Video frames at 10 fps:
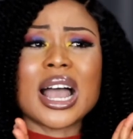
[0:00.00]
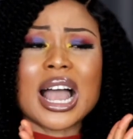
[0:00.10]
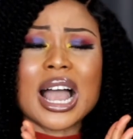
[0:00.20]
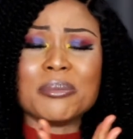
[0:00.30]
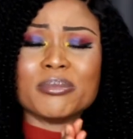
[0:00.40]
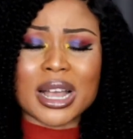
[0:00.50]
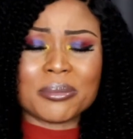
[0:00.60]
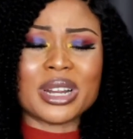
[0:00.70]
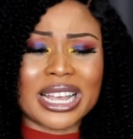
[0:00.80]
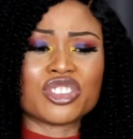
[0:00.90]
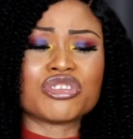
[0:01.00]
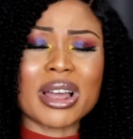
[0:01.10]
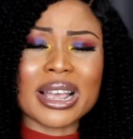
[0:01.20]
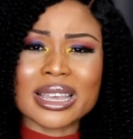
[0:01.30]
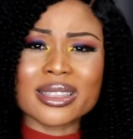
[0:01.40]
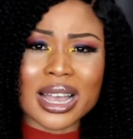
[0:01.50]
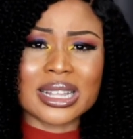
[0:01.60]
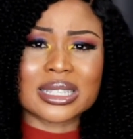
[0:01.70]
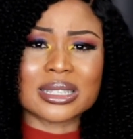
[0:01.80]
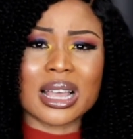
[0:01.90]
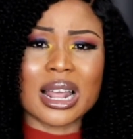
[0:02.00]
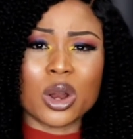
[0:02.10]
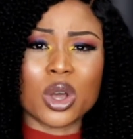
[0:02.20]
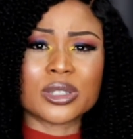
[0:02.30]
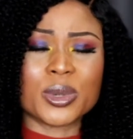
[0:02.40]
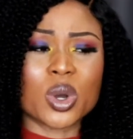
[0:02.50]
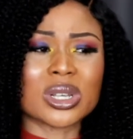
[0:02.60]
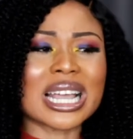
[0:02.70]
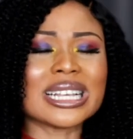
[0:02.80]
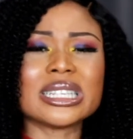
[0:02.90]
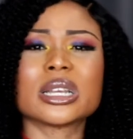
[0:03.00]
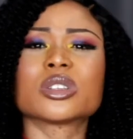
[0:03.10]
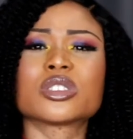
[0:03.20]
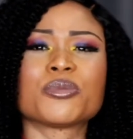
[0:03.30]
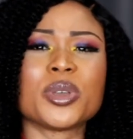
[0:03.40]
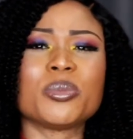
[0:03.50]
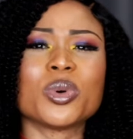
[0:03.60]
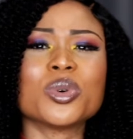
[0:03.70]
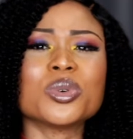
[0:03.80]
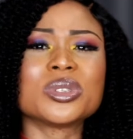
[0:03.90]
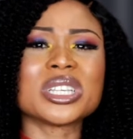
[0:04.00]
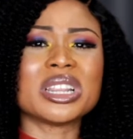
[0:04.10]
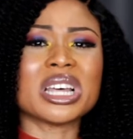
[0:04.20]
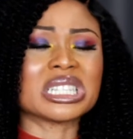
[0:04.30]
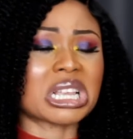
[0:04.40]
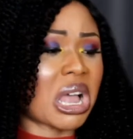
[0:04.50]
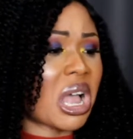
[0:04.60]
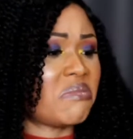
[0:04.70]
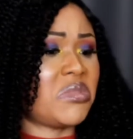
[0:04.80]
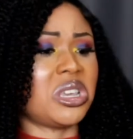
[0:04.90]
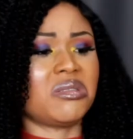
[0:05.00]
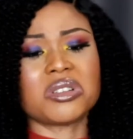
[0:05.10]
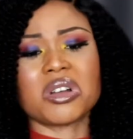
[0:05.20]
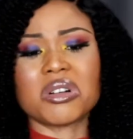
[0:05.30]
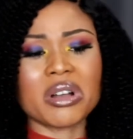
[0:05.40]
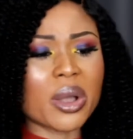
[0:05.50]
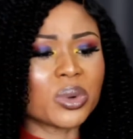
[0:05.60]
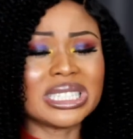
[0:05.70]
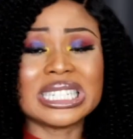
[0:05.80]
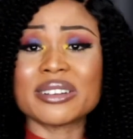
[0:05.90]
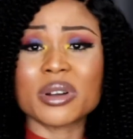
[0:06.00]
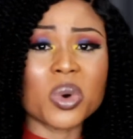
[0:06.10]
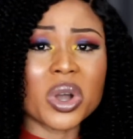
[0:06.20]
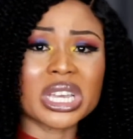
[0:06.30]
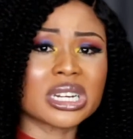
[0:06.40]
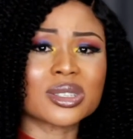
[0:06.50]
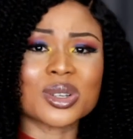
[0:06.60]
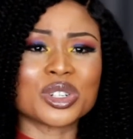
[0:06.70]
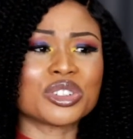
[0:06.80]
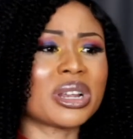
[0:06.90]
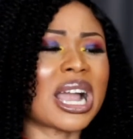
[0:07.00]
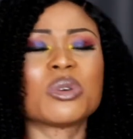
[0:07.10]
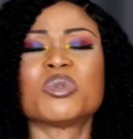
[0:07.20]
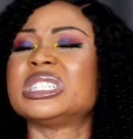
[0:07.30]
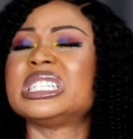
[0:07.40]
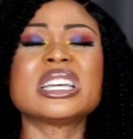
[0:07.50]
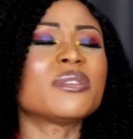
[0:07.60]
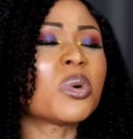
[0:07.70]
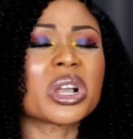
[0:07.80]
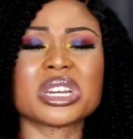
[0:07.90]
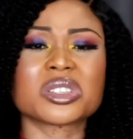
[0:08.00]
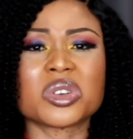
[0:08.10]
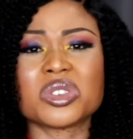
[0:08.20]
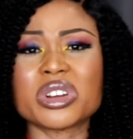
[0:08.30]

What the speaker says: I'm like dragging that a lot, because I see a lot of people who say that, me, no, I will never work in this country. I will never work in this country.